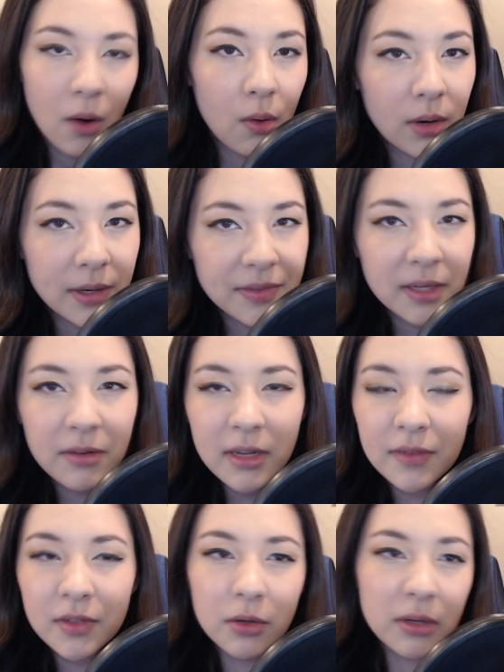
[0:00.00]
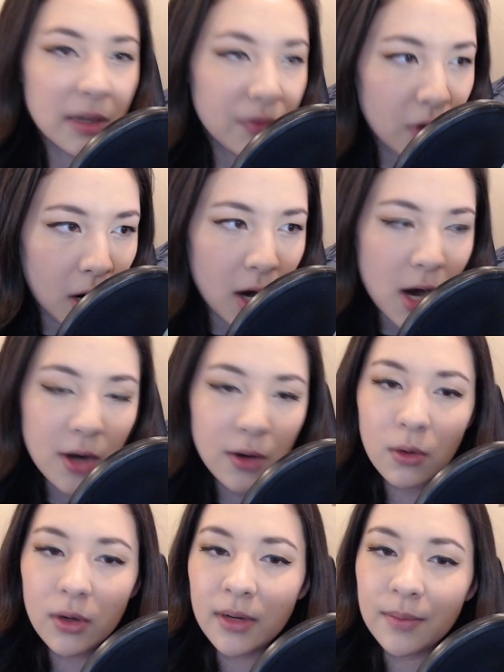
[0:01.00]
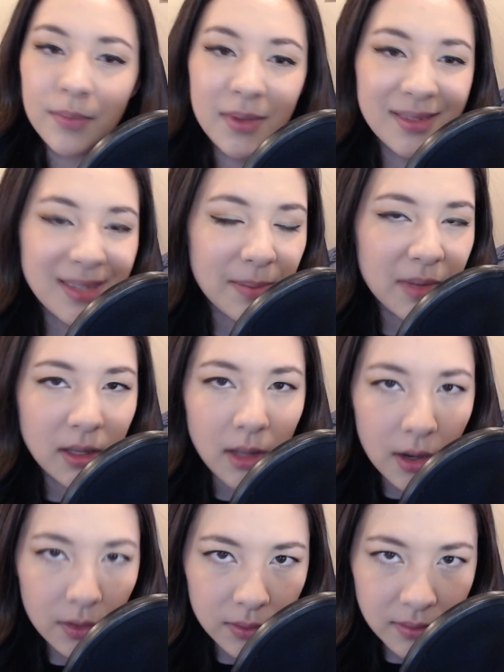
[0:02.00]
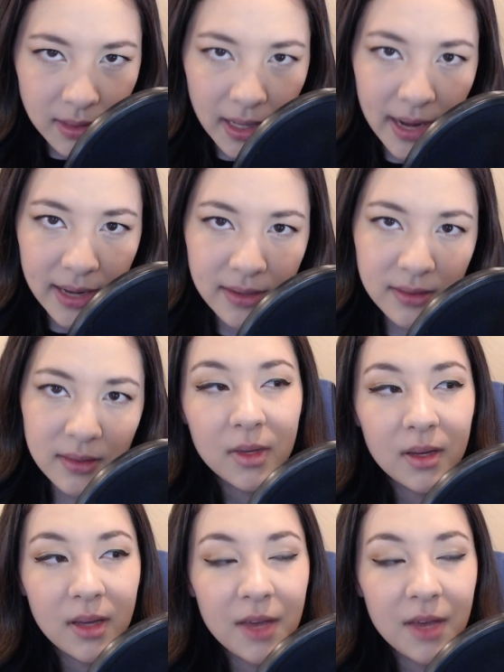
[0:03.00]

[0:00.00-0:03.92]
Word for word: or if someone gives you a gift card or something along those lines.